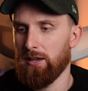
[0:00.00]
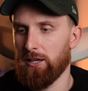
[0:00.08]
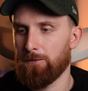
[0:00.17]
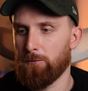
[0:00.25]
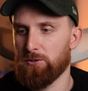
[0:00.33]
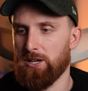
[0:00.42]

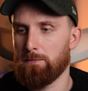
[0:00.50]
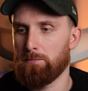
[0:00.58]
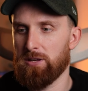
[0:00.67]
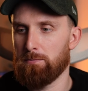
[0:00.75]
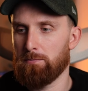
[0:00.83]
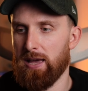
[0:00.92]
If you jump
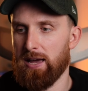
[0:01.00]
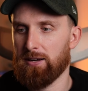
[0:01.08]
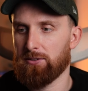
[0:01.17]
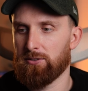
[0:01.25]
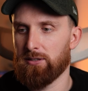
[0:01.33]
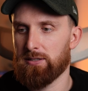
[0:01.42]
in
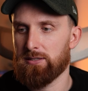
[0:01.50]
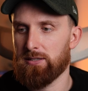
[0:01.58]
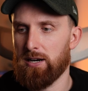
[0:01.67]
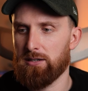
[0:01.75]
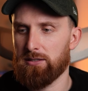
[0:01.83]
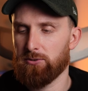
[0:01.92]
back to the
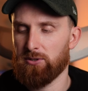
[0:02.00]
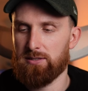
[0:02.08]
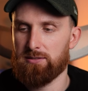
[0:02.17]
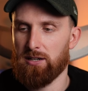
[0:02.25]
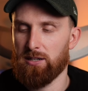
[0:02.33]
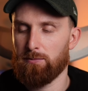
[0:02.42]
start, you can
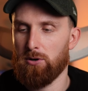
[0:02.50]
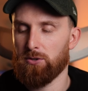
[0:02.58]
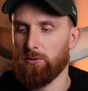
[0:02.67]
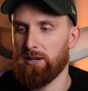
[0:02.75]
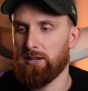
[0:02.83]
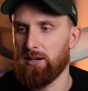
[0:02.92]
start the bot
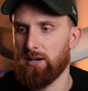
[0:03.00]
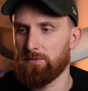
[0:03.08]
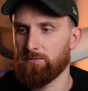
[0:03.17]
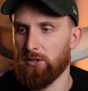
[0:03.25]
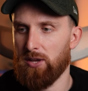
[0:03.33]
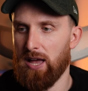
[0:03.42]
right here.
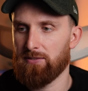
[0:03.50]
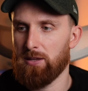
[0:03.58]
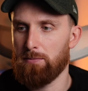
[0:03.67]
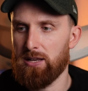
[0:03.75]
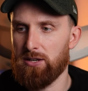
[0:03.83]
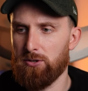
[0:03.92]
You have the
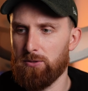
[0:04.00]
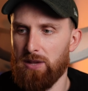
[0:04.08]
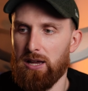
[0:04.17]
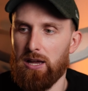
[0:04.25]
menu.